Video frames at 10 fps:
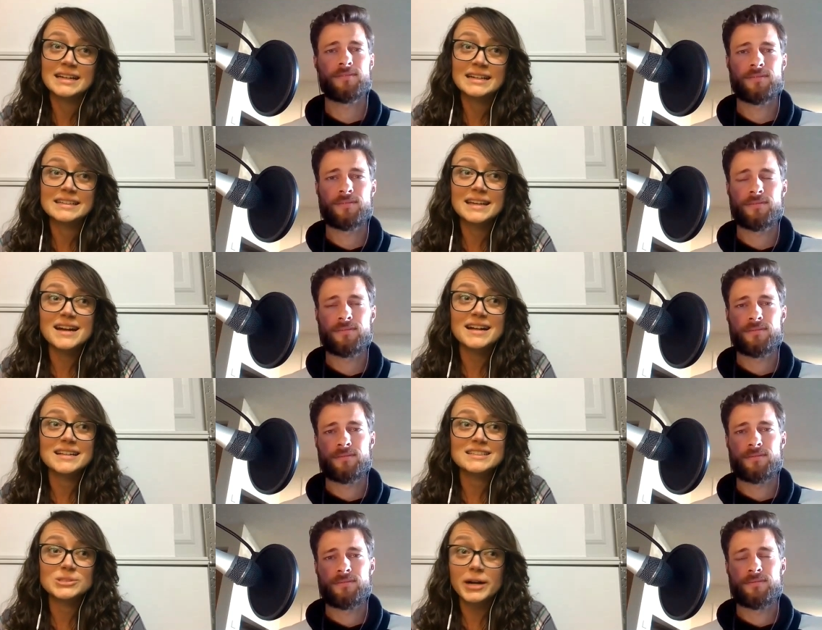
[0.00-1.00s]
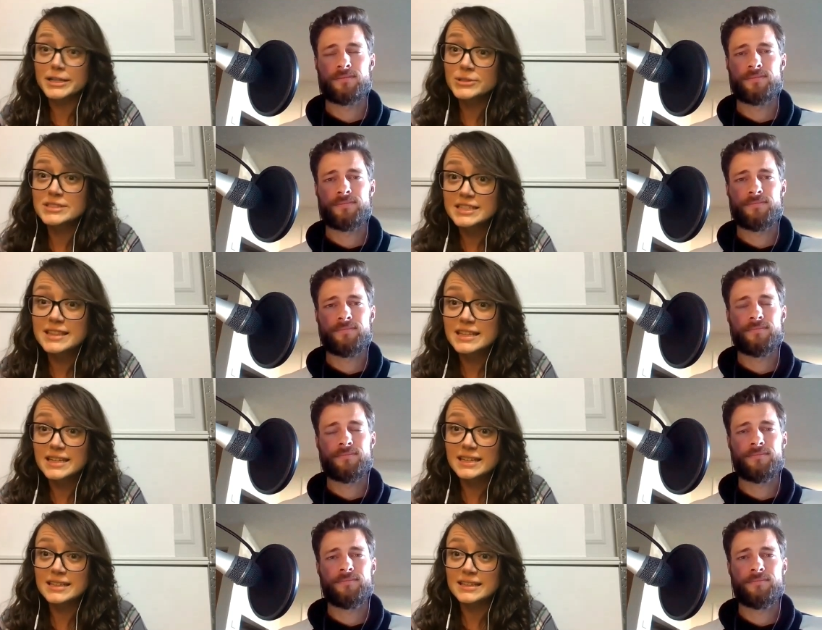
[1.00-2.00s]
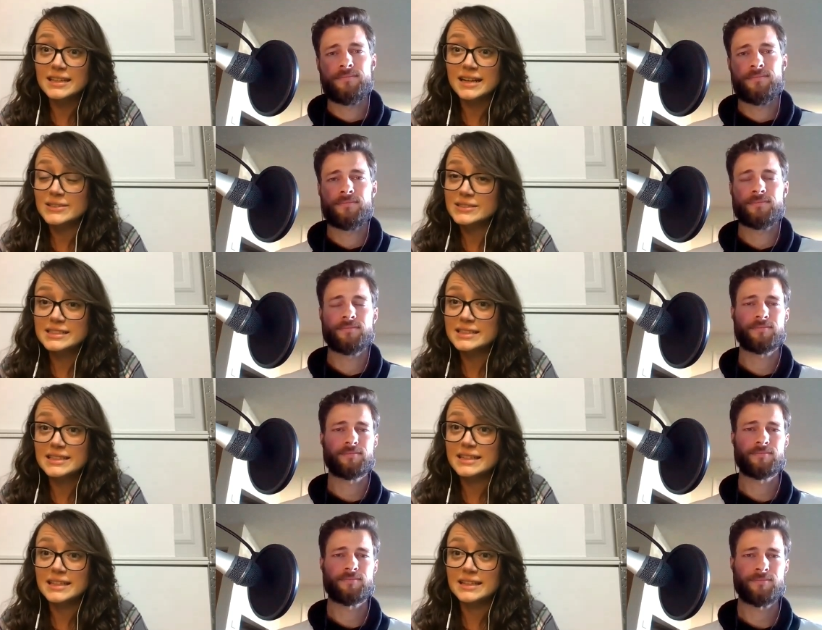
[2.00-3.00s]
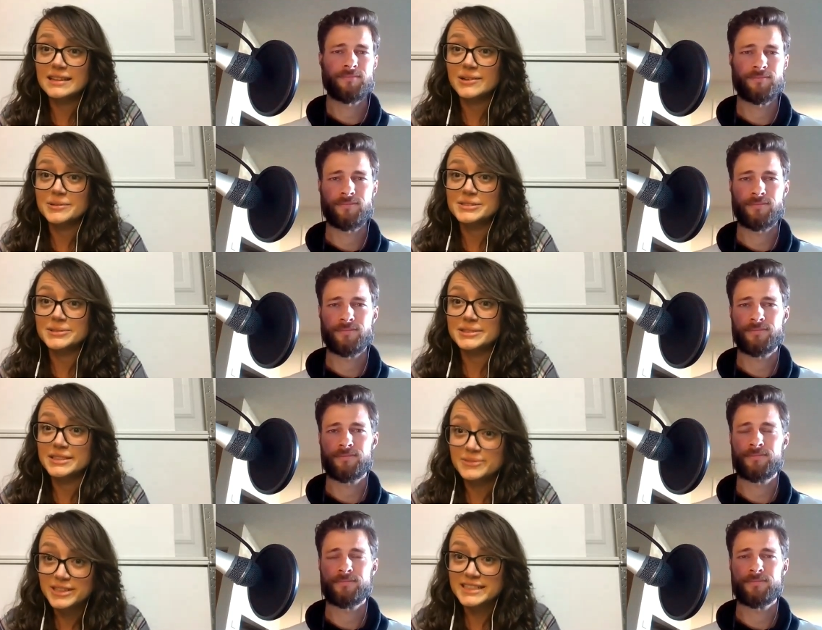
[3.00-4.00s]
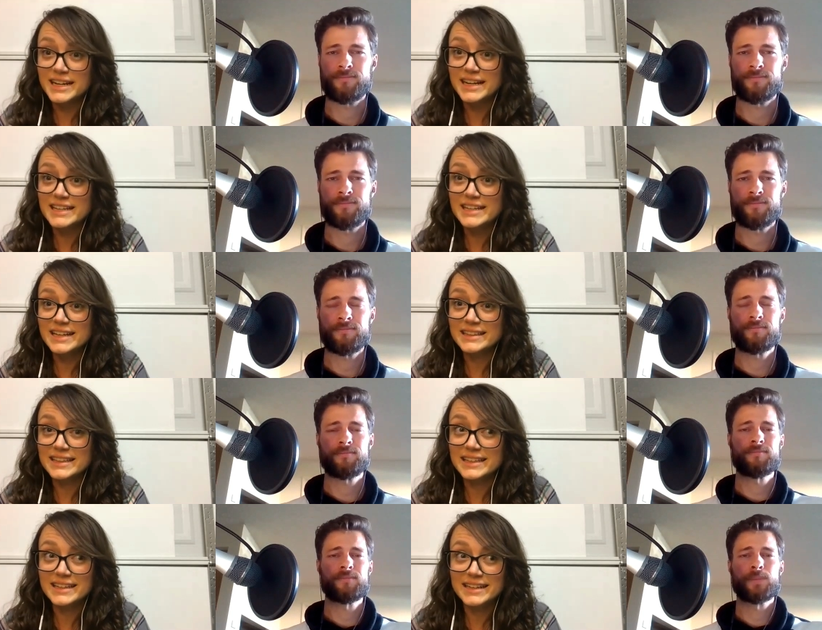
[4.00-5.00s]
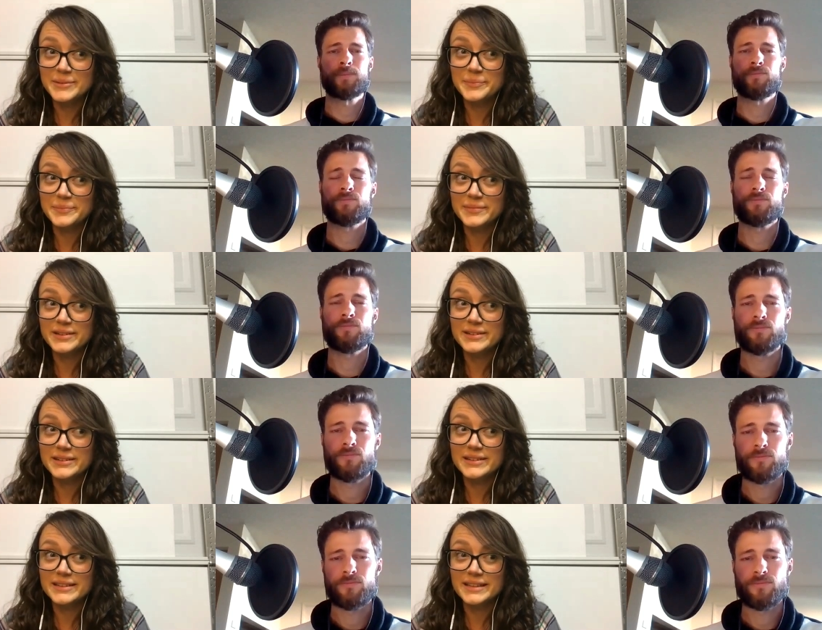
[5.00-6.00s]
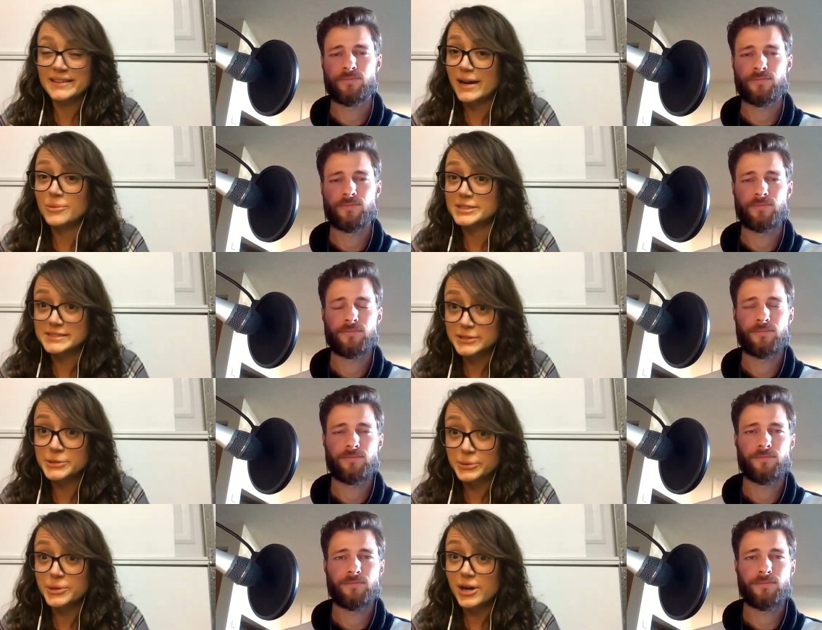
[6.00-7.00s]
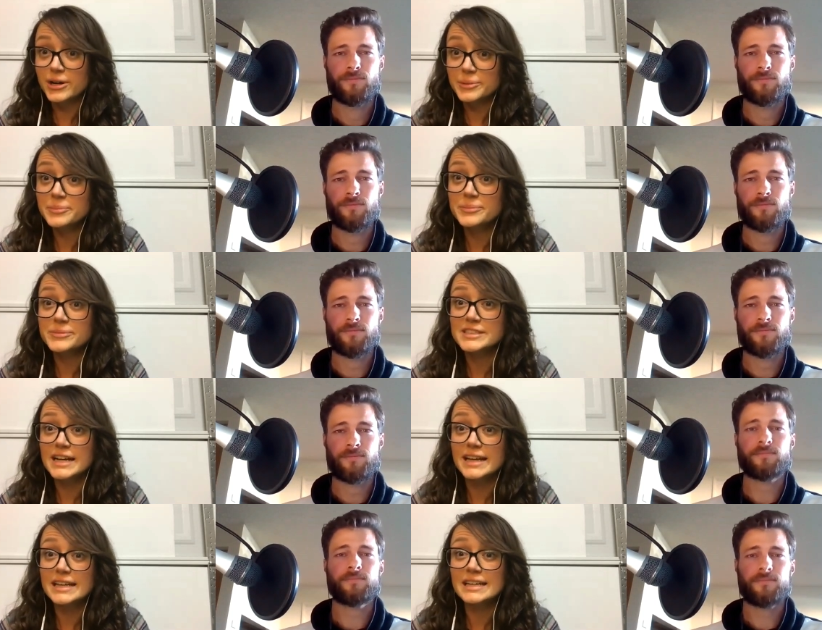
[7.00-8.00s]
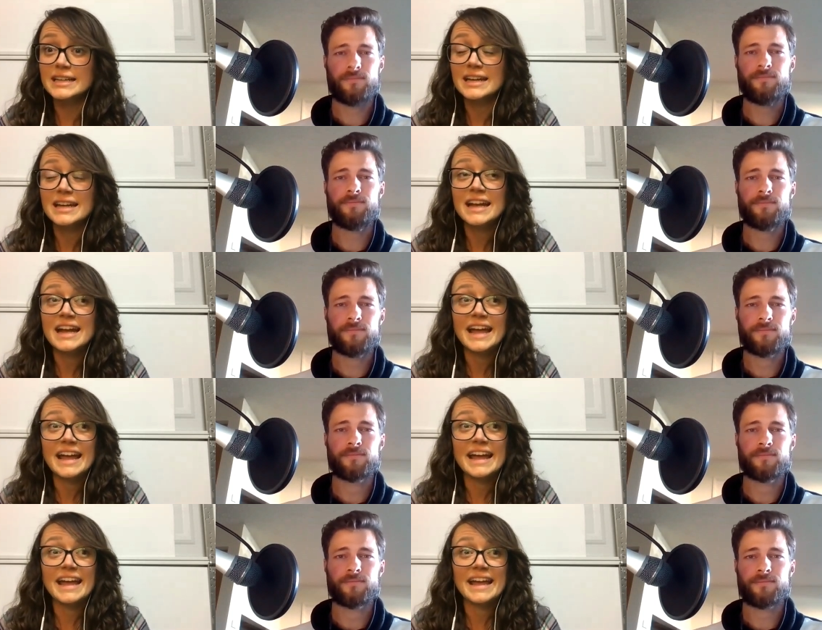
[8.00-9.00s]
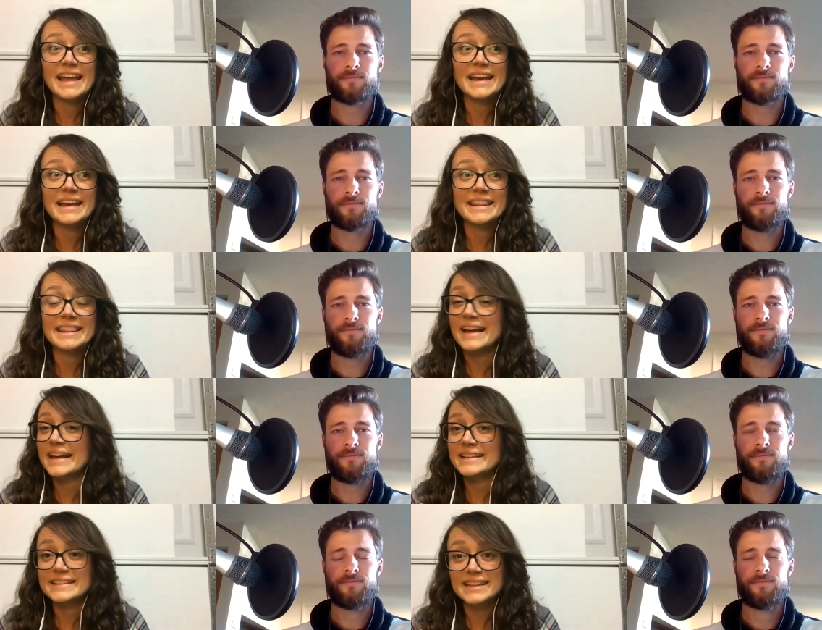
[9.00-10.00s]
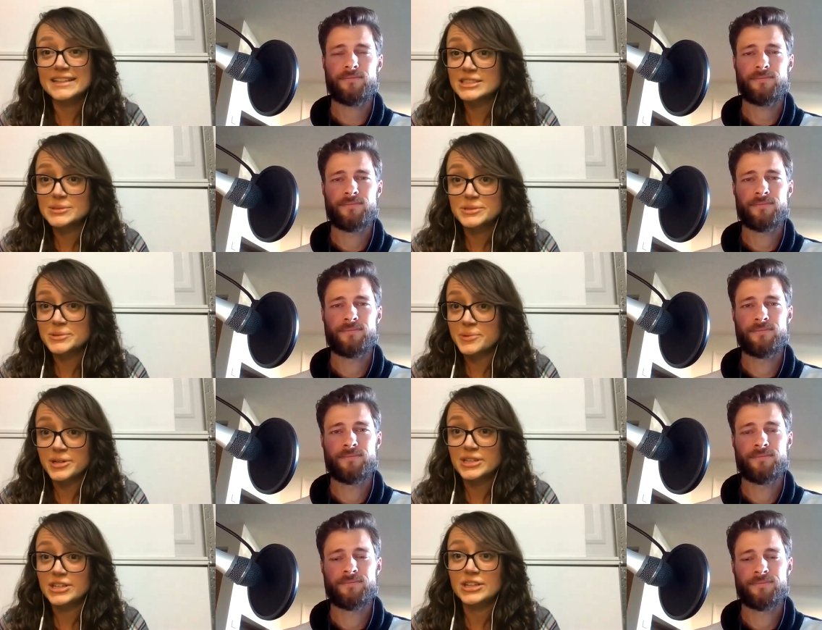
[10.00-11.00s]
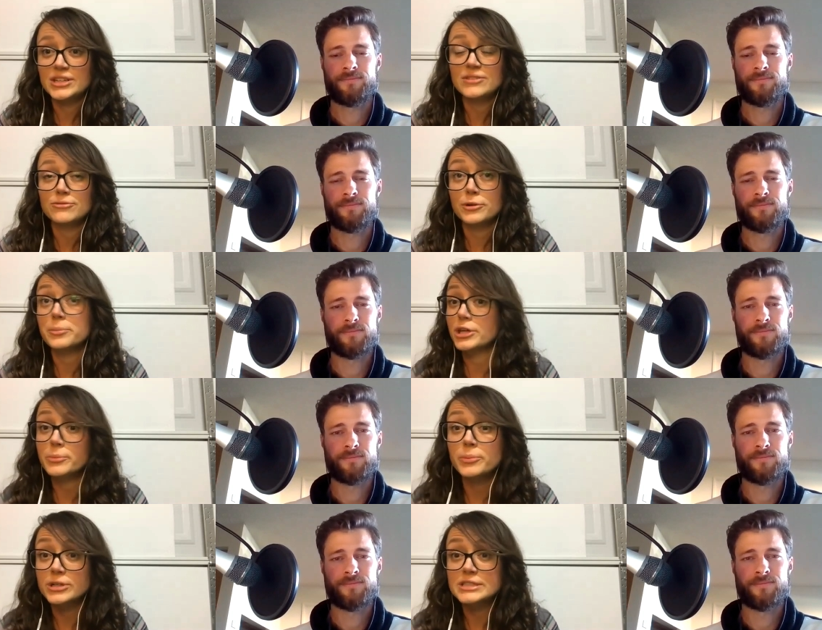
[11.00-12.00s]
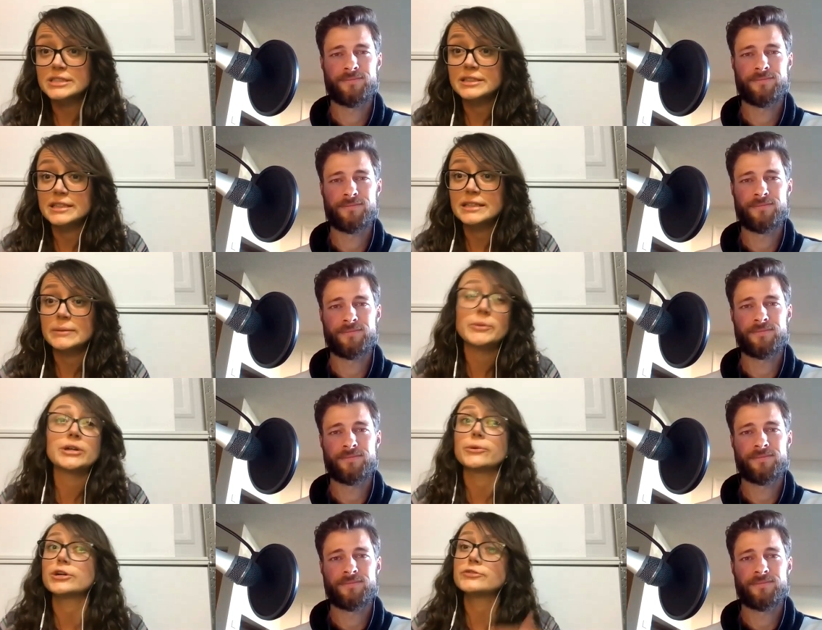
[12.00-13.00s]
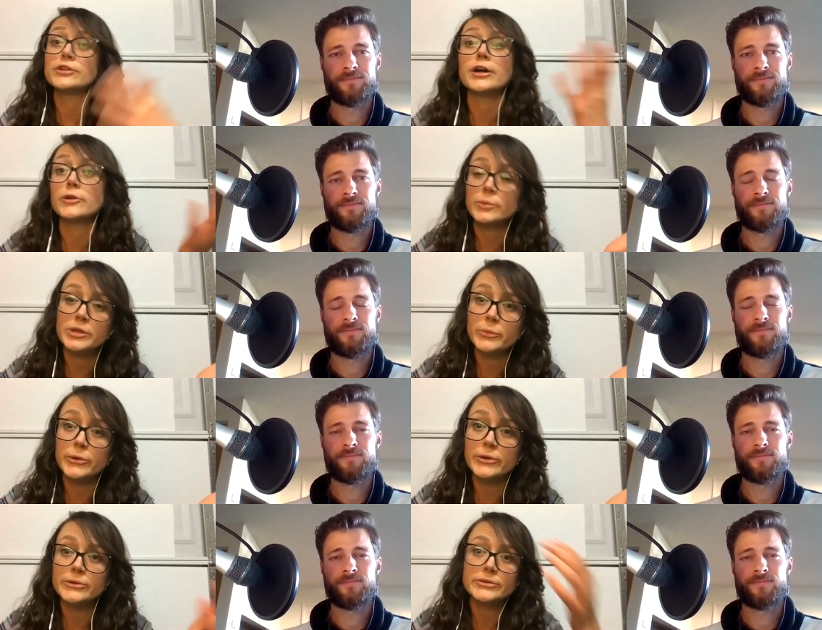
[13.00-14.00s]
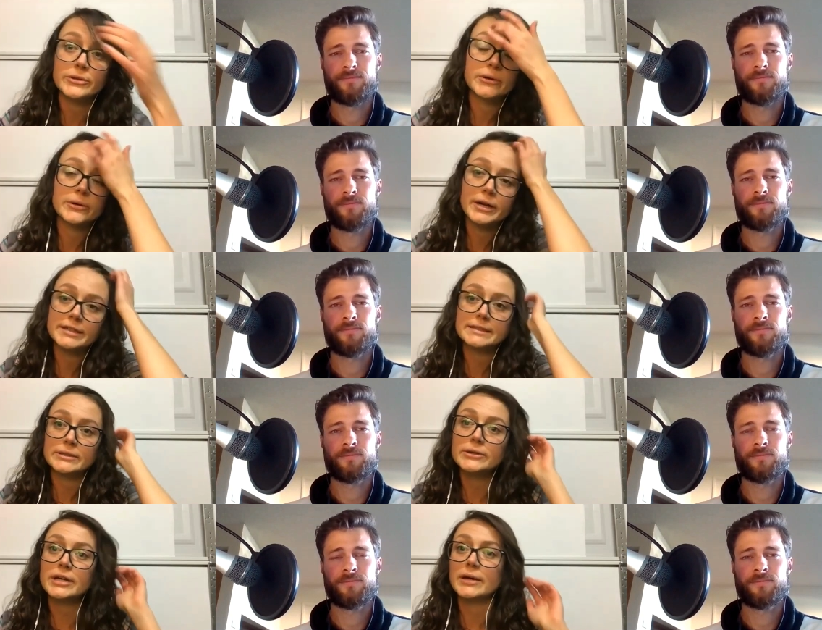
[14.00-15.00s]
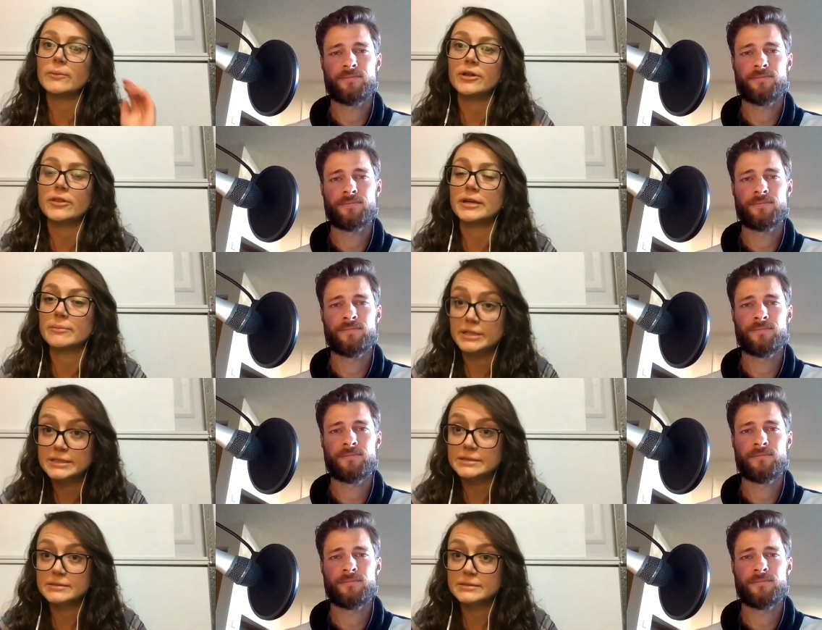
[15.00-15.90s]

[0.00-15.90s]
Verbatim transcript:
Speaker 1: Yeah. So I used to think, I used to think there was only one diet, and then, um, and that was the low carb diet. And that, that just wasn't working for me personally, but it worked for other people. So I said, okay, well then it must,